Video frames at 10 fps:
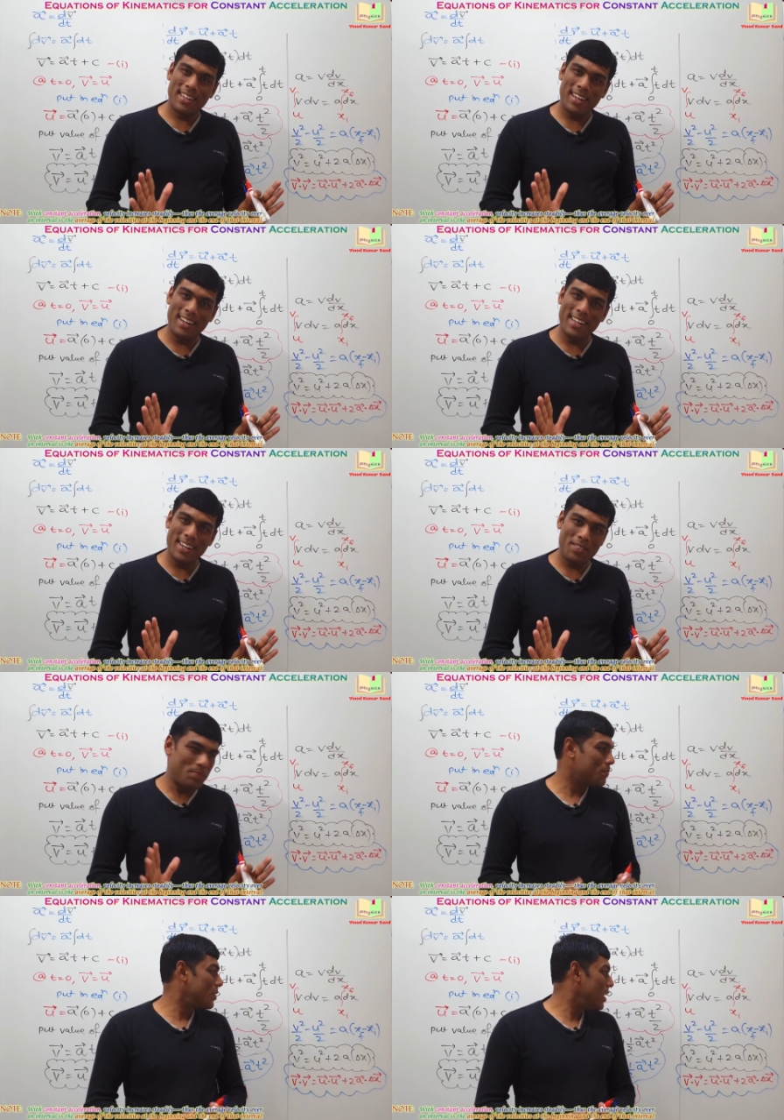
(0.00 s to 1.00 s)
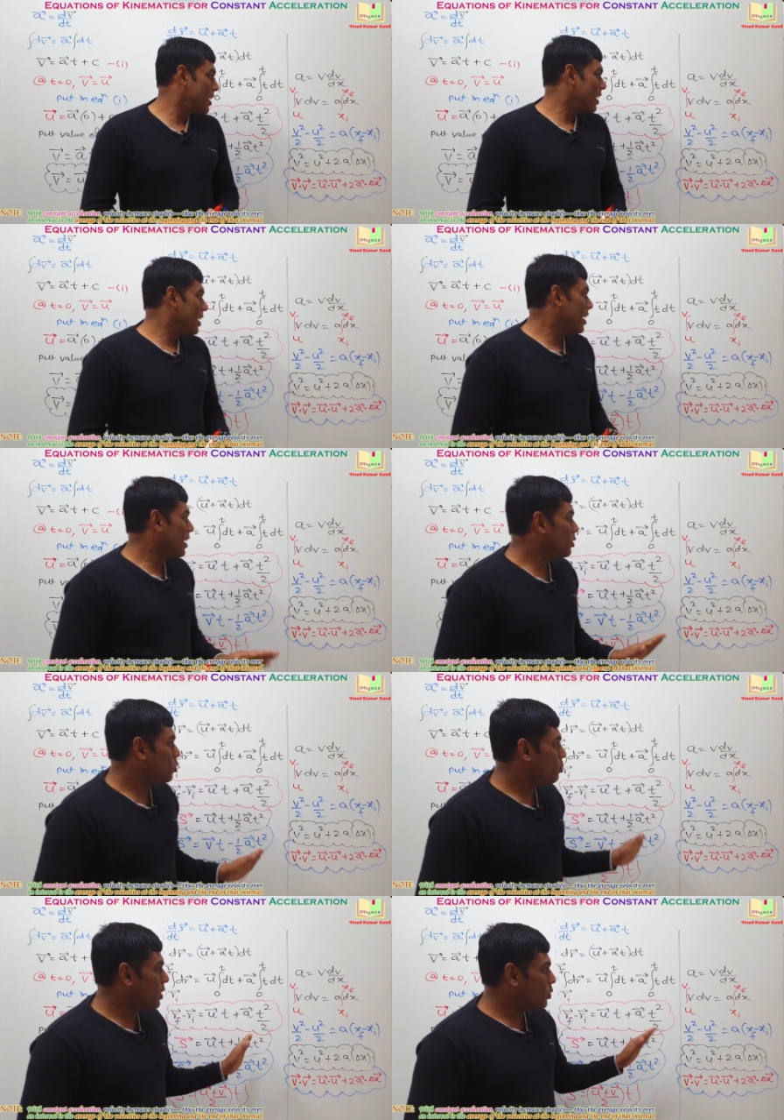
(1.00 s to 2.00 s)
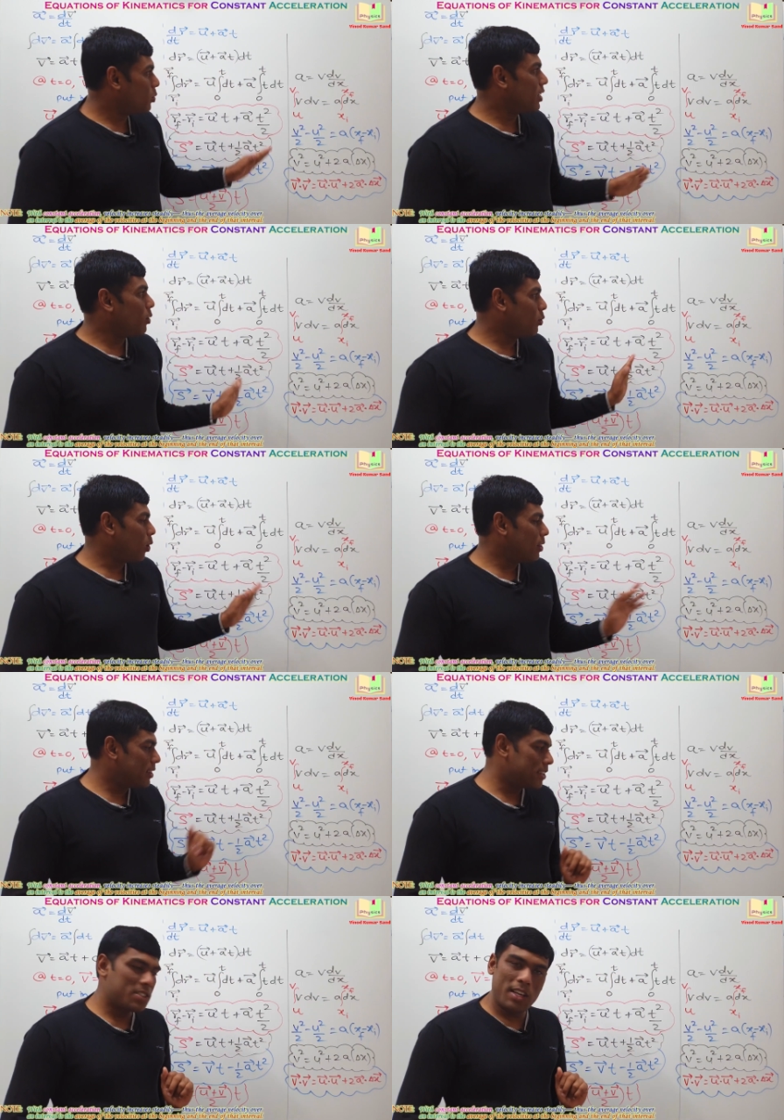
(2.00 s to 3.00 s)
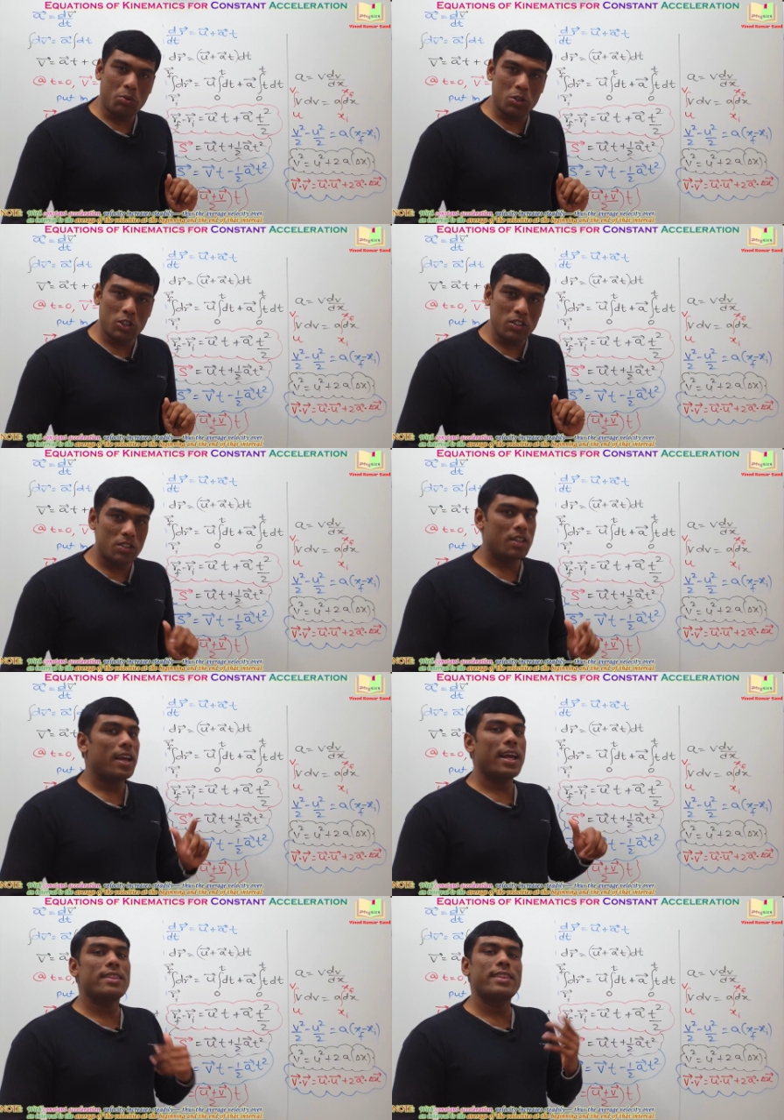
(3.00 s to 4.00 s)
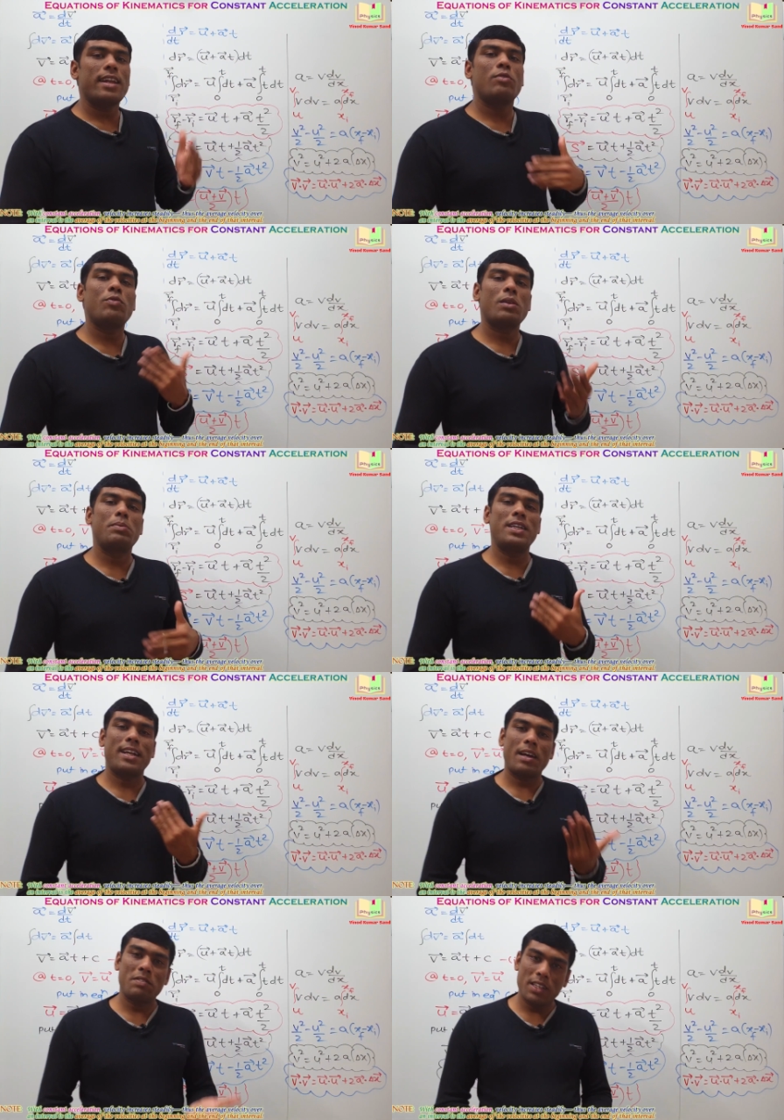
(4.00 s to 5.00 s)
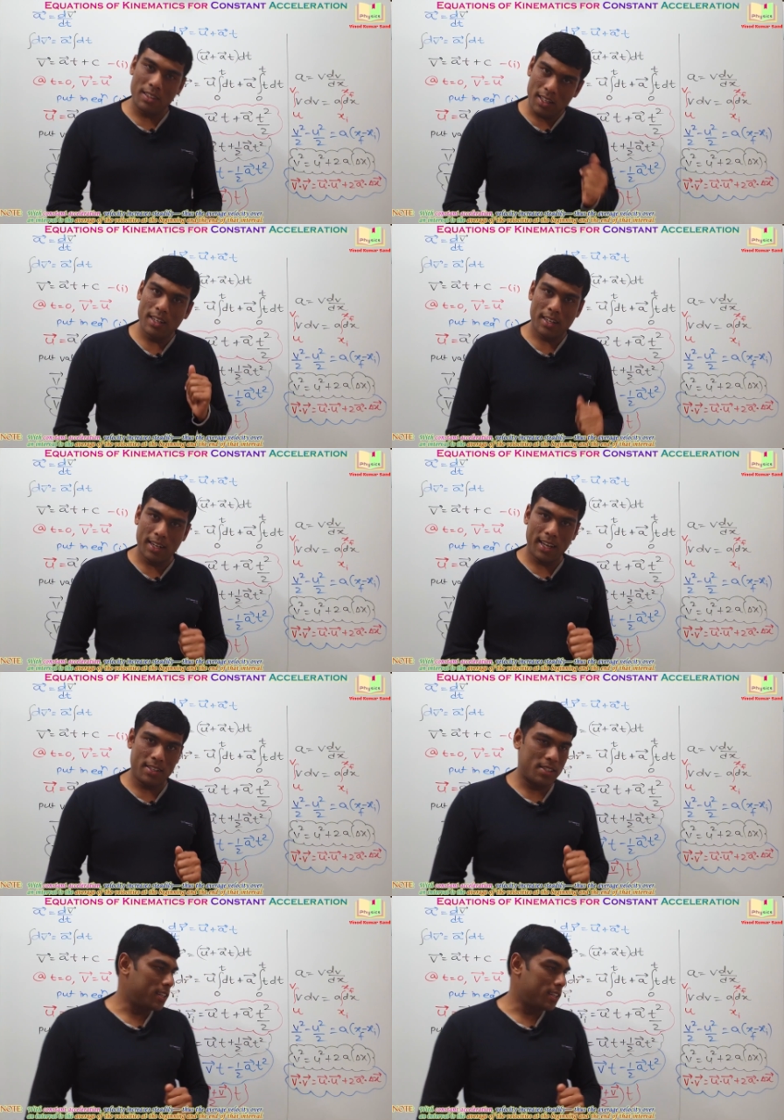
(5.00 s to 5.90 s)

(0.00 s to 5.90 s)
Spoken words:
Clear? You may note down all these equations and then we'll be deriving the next